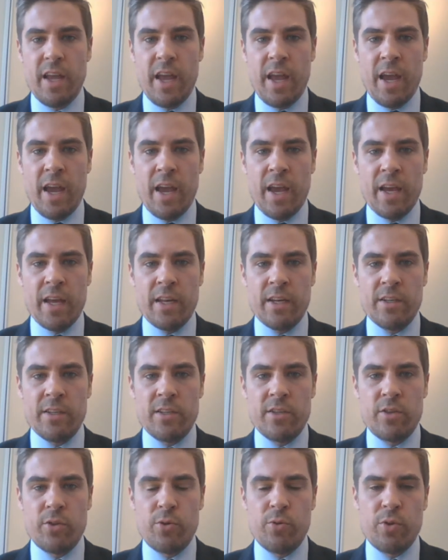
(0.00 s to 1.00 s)
And
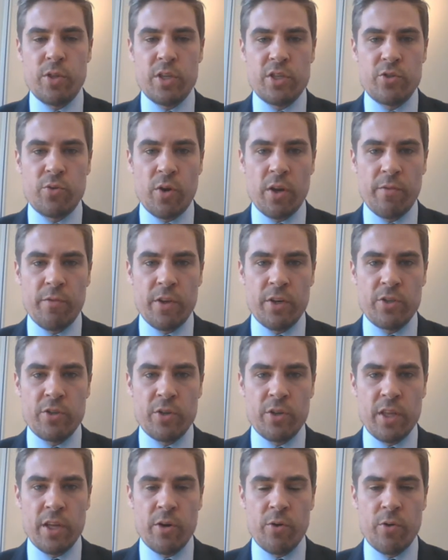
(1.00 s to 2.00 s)
through this joint venture,
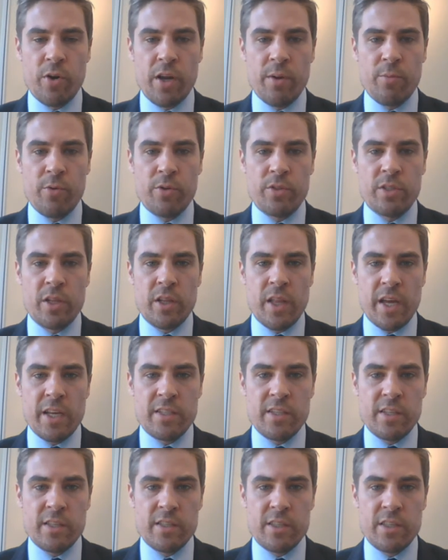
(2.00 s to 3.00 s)
they were able to
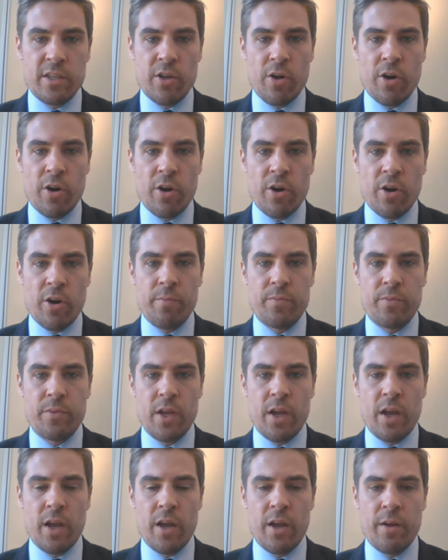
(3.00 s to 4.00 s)
license the
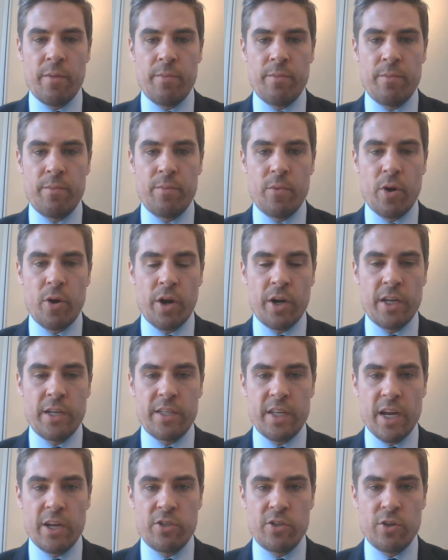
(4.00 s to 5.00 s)
ARM
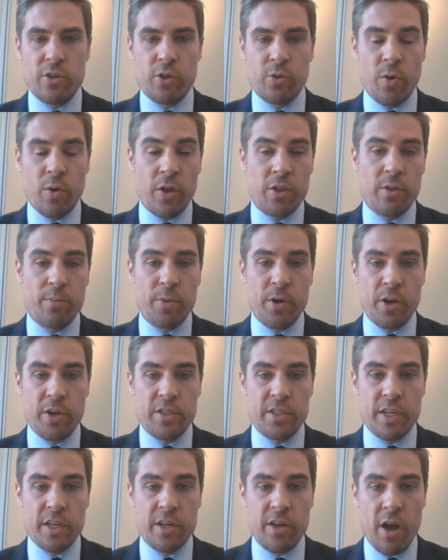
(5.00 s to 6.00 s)
architecture throughout the
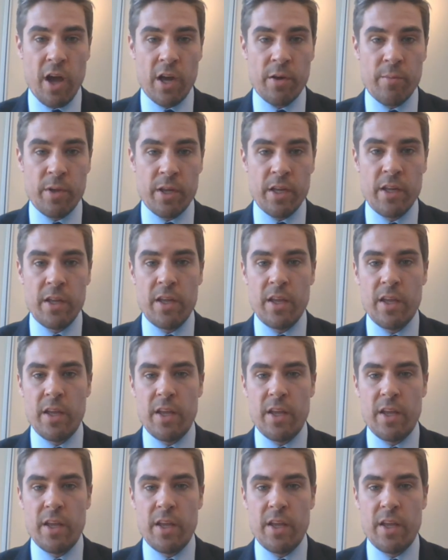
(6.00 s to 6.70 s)
PRC economy.